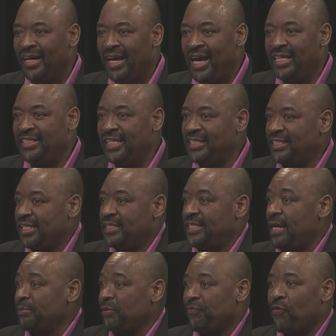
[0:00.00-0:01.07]
And just
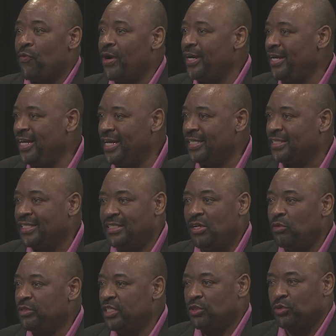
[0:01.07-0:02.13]
accept it for what it is. There's
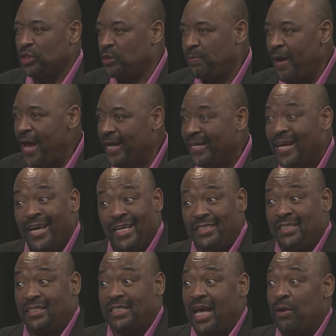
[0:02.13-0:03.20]
no disrespect. It's
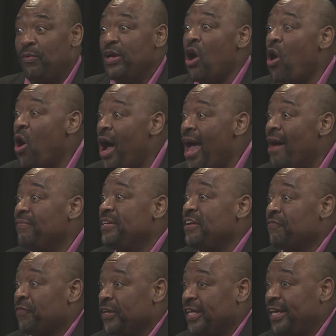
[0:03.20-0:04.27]
just like we all have
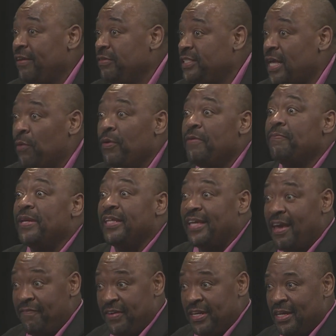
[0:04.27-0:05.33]
different gifts that we've been
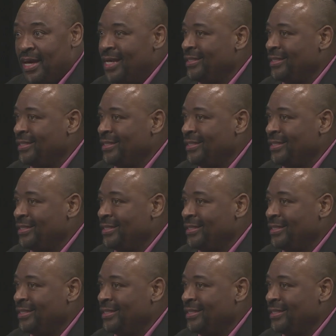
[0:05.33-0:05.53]
given.